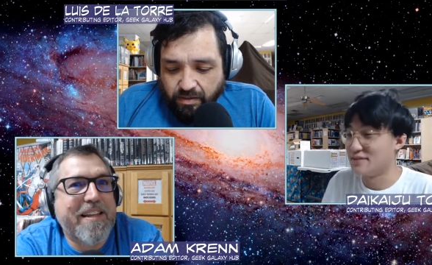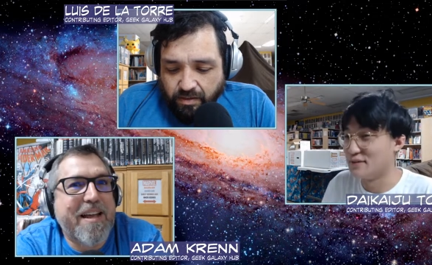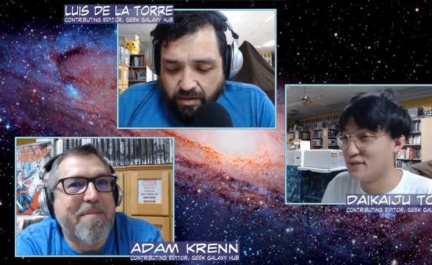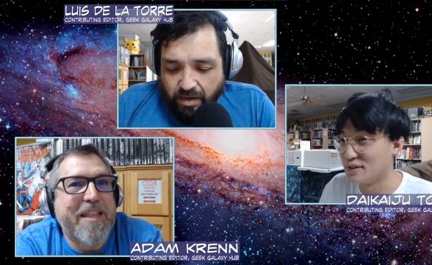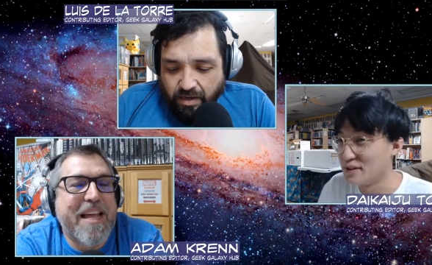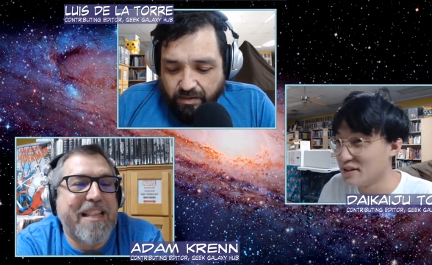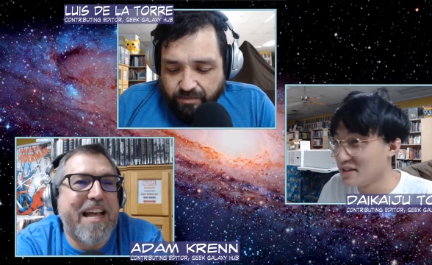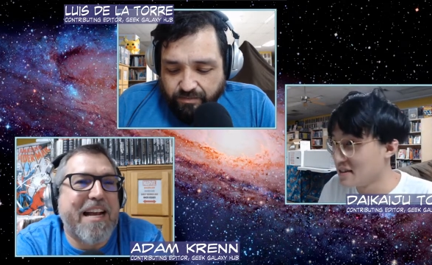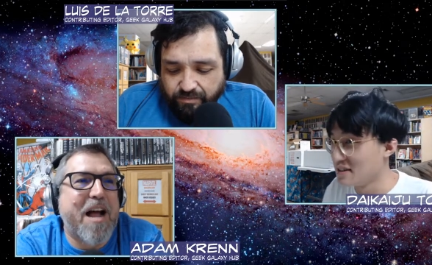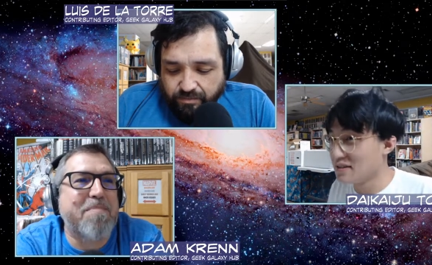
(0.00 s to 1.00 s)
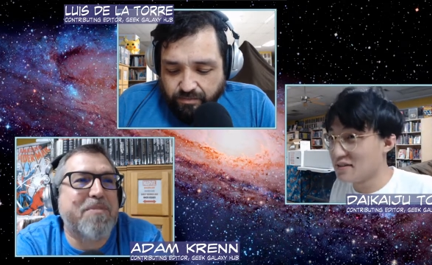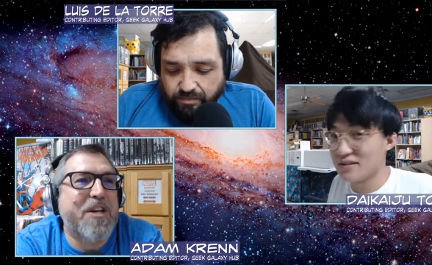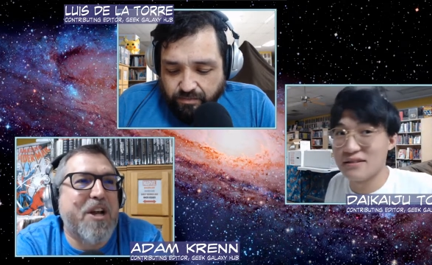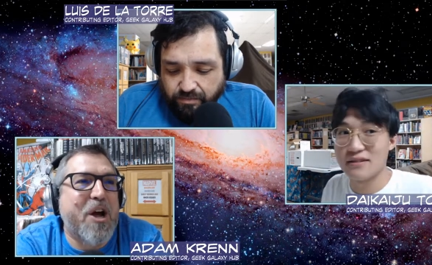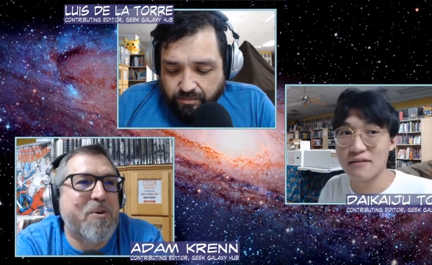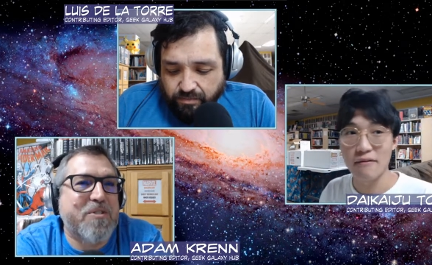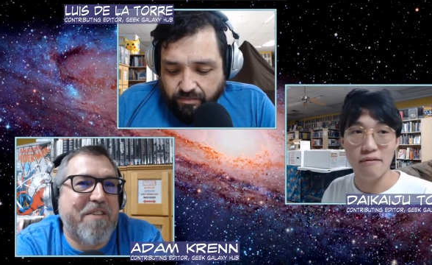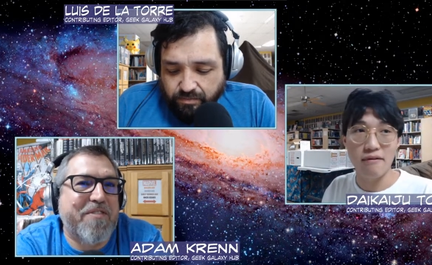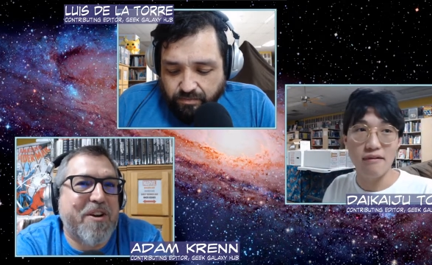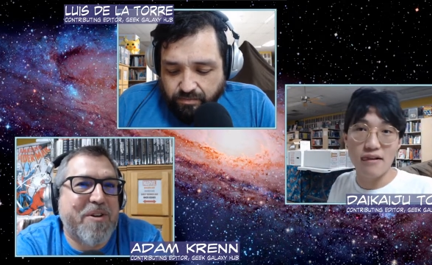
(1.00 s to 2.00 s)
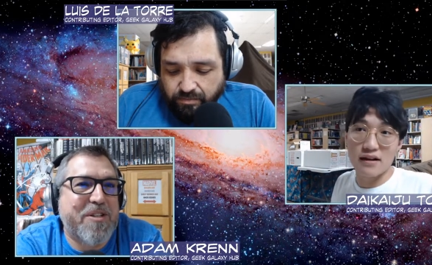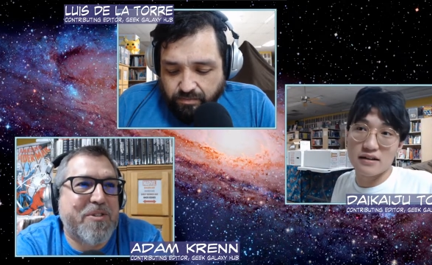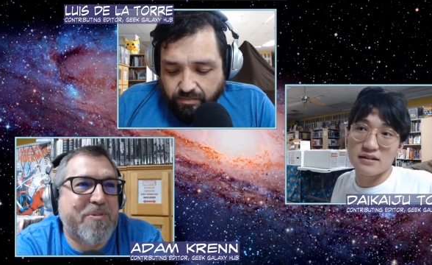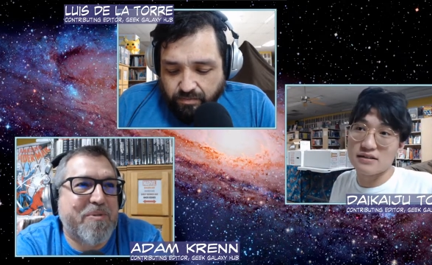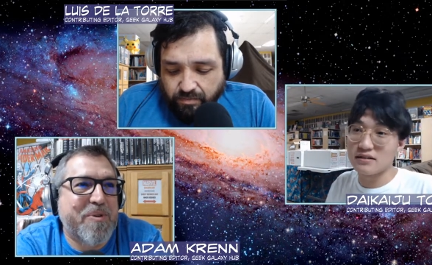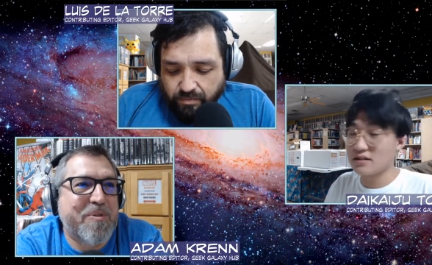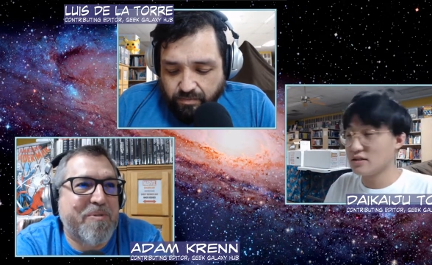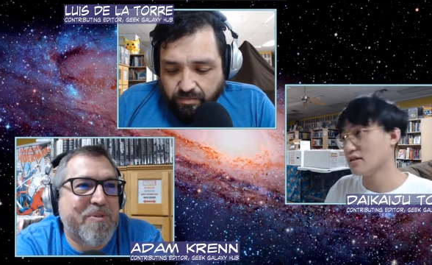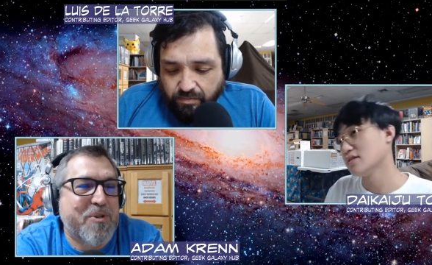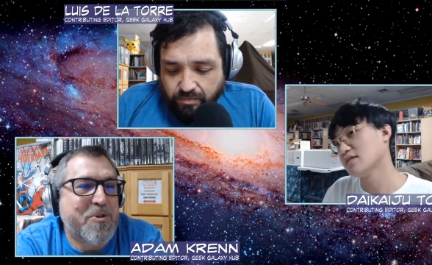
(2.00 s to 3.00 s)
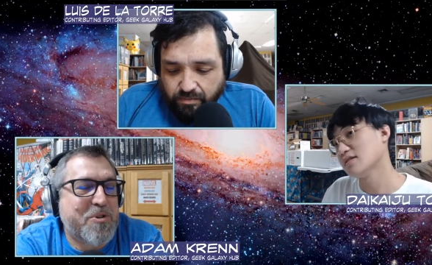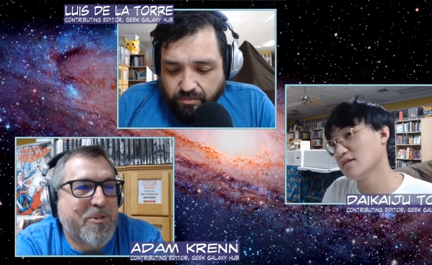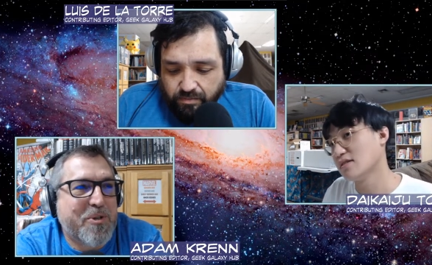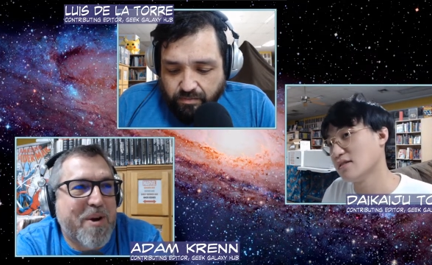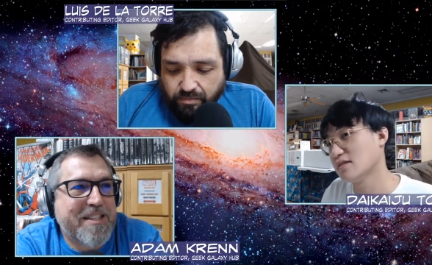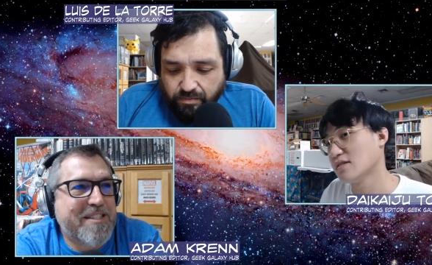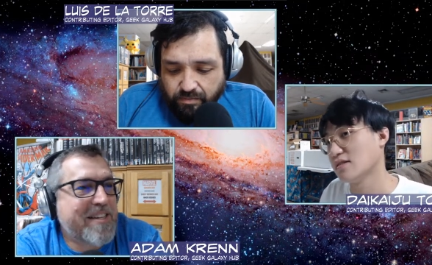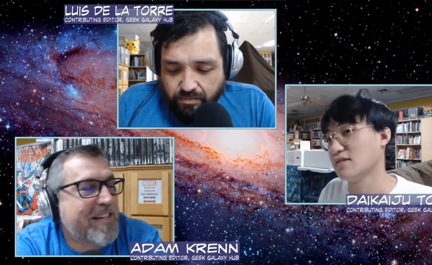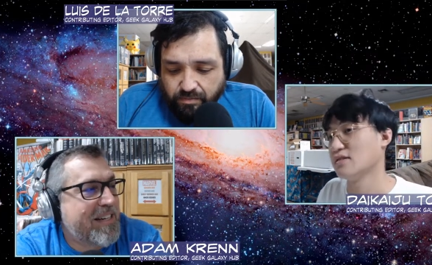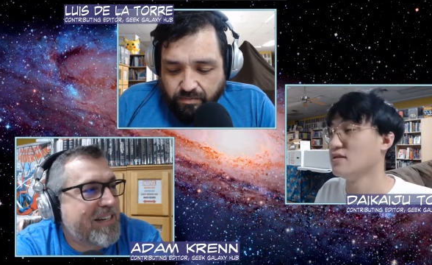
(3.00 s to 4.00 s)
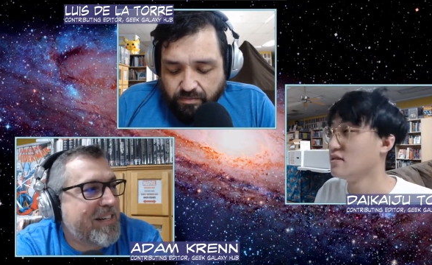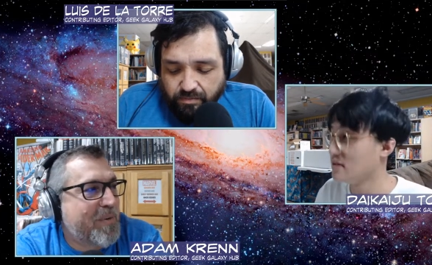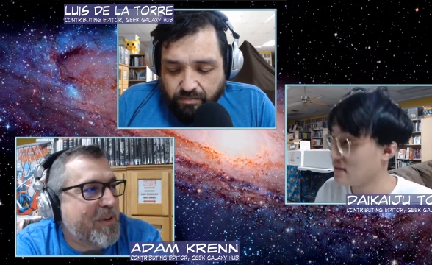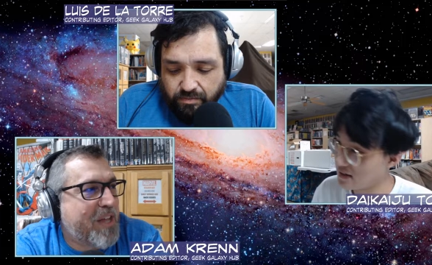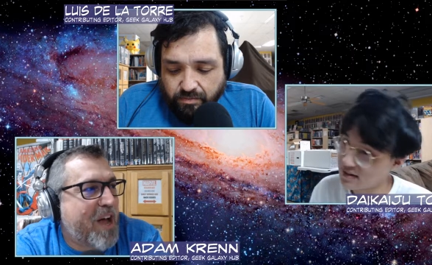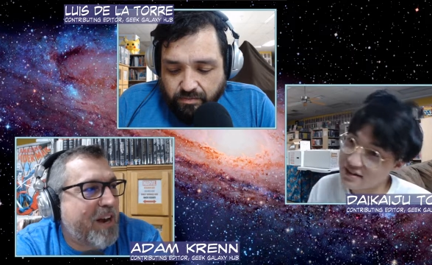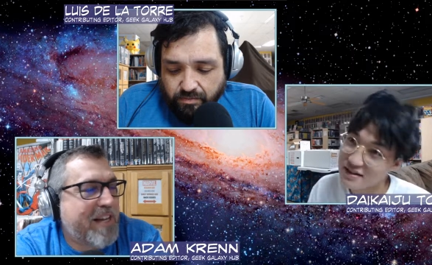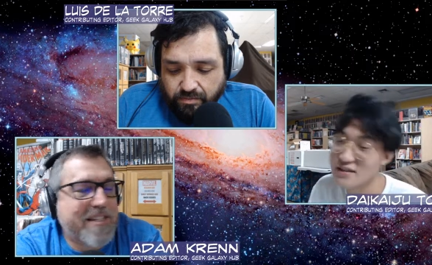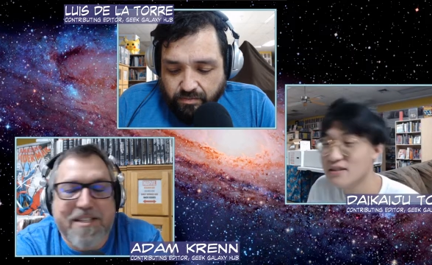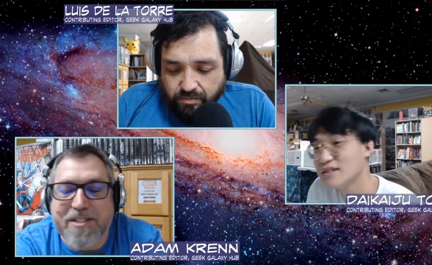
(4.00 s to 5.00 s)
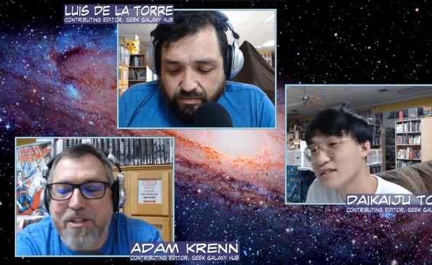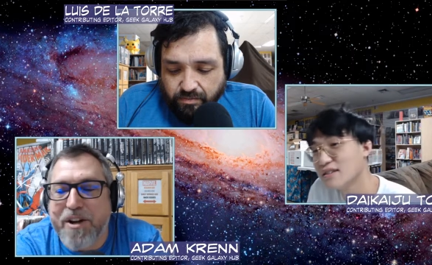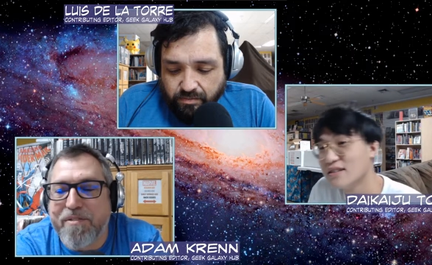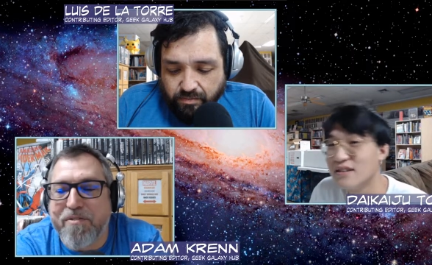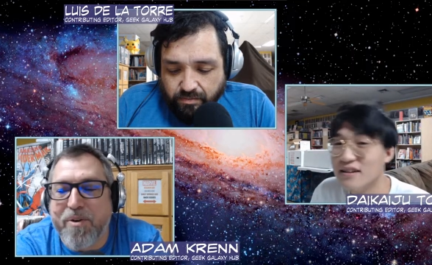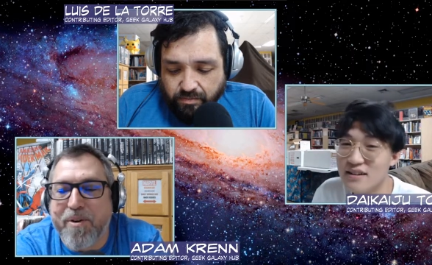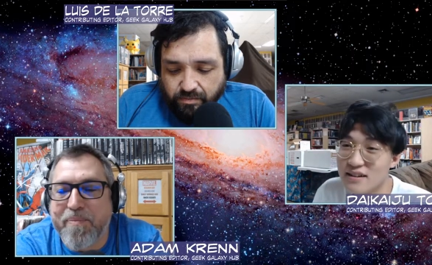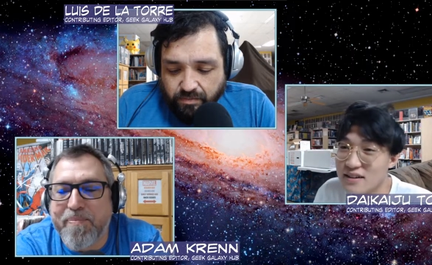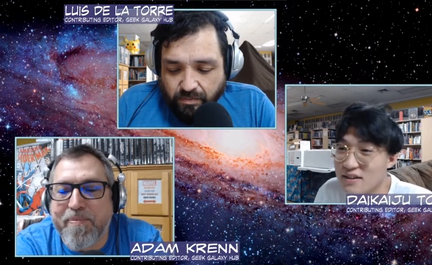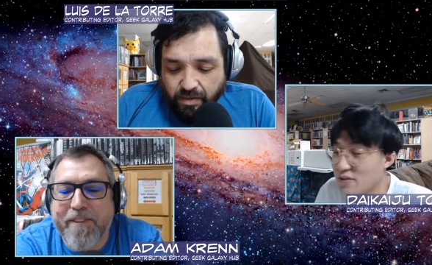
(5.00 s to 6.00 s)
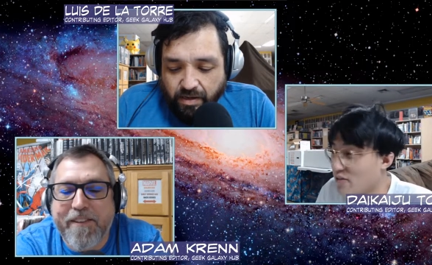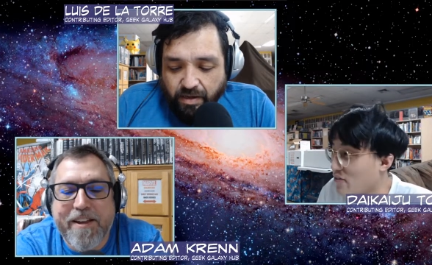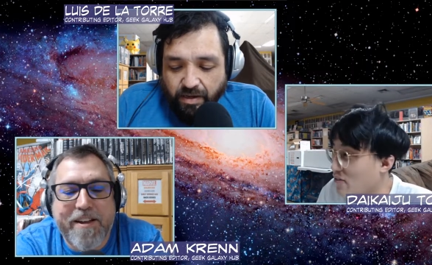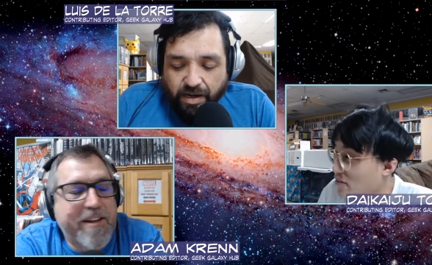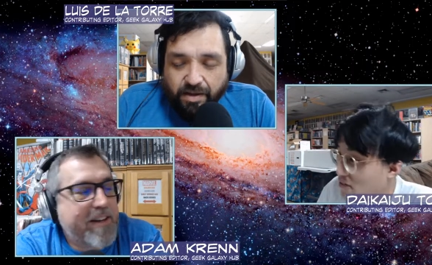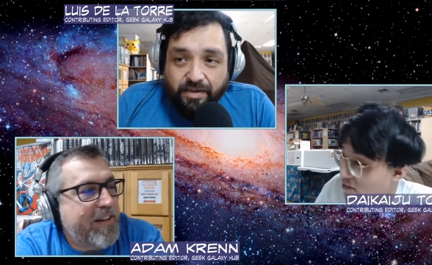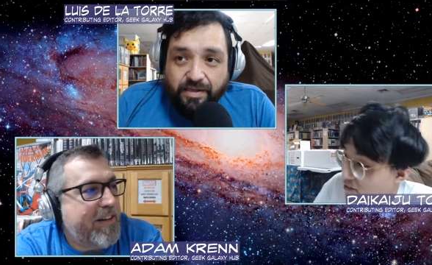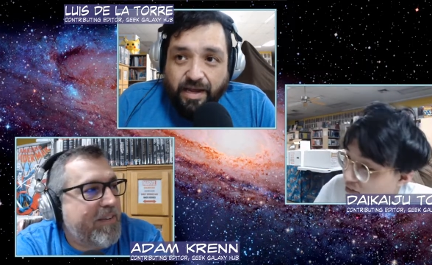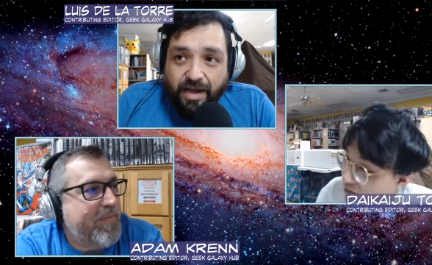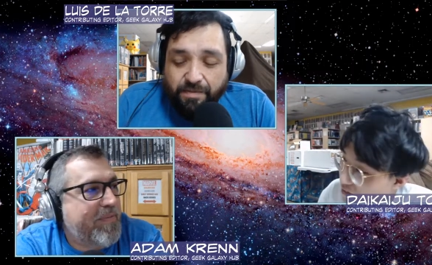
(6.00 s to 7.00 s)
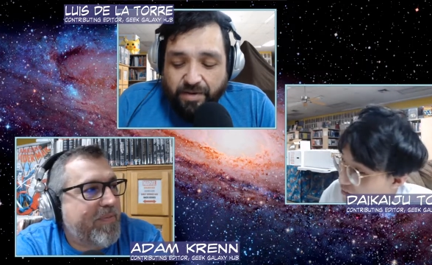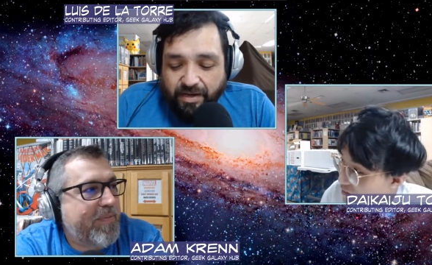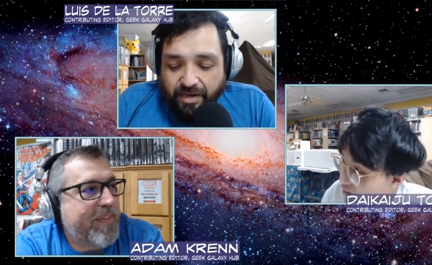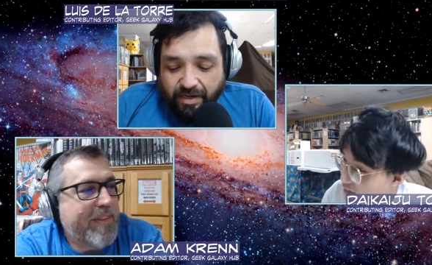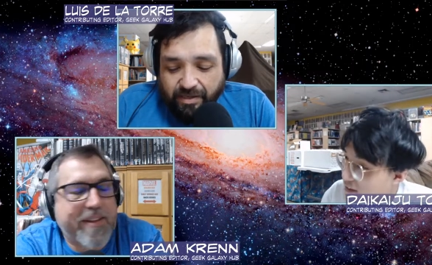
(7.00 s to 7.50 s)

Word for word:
Speaker 1: I mean, uh, that, that comes and goes, I've noticed through social trends, what the audience is looking for. Uh, yeah, I mean,